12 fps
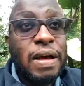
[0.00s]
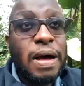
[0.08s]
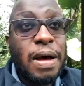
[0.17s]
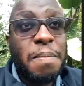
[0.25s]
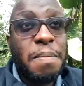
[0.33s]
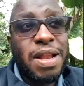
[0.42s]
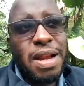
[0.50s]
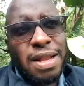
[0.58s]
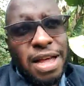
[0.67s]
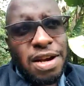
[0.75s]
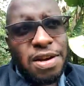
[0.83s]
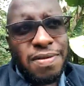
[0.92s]
But at
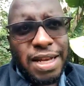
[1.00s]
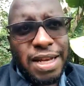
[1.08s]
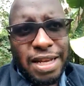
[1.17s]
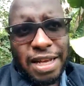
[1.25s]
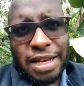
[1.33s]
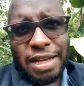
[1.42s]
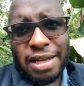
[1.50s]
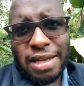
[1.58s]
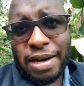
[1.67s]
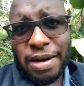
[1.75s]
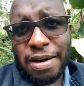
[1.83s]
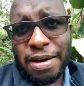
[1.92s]
the end of the day,
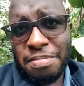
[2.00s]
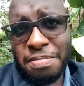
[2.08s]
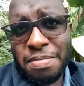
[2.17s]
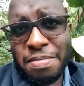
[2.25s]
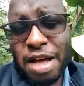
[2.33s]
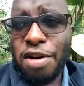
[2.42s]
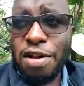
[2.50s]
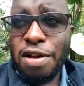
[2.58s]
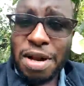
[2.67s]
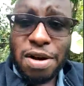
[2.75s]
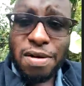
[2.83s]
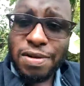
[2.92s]
they're all
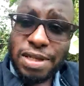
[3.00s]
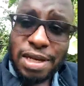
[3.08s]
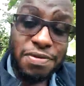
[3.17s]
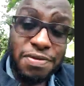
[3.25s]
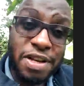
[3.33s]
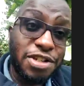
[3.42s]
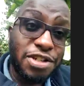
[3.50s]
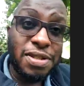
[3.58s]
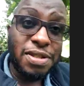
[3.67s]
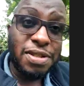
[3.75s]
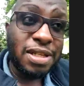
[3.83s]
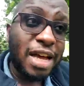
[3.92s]
manner of
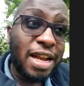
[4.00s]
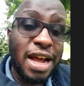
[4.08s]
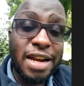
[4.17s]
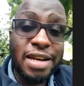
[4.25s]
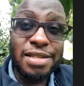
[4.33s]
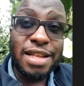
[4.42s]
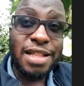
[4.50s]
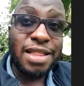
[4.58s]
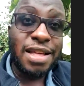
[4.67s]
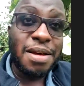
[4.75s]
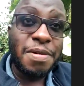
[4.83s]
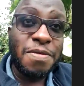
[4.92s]
certifications. I'd say
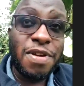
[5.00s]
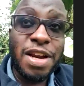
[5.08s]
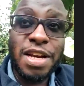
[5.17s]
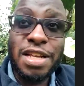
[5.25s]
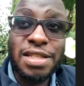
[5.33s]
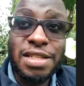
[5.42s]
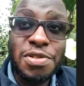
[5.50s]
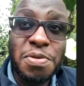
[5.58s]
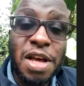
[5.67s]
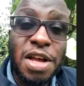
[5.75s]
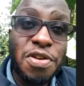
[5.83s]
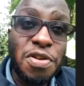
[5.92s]
they are very easy to
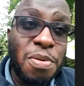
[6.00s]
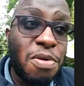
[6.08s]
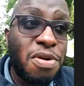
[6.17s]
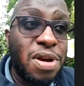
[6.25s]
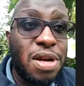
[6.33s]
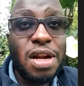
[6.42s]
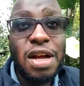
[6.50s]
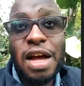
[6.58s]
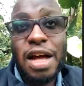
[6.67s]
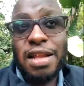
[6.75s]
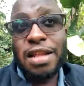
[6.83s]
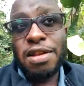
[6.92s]
get on board.
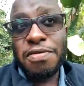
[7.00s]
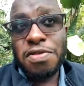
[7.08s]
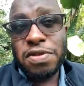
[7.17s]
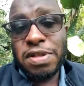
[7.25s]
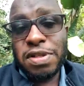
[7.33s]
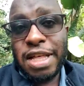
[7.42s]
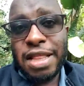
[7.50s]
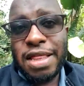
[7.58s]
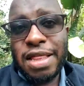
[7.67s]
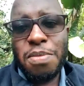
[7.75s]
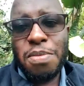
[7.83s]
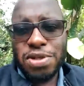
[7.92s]
And then, of course, they are
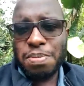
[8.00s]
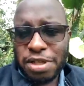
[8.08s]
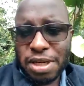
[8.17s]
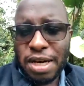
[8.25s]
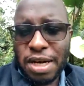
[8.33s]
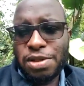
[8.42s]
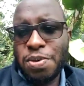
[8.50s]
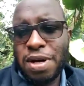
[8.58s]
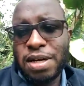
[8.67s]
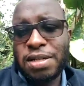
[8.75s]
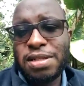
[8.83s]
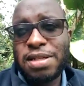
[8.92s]
the more specialized
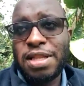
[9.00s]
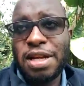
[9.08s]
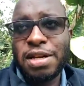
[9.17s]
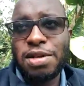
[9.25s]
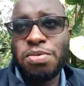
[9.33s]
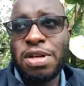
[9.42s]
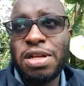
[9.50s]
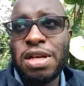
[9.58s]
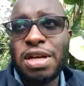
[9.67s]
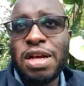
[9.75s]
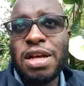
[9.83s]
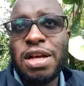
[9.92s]
ones that would
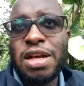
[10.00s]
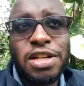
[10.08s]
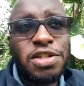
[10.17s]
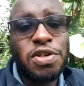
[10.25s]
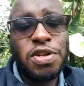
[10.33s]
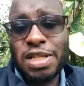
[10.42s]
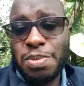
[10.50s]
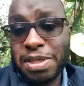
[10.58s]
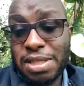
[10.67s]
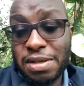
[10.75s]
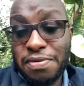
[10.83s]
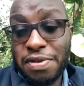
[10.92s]
get you in a
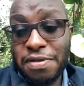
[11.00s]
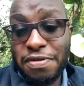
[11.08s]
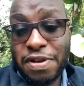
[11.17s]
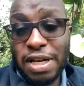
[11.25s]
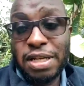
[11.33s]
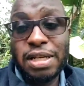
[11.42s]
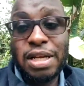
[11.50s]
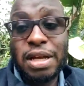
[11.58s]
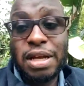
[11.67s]
specific field.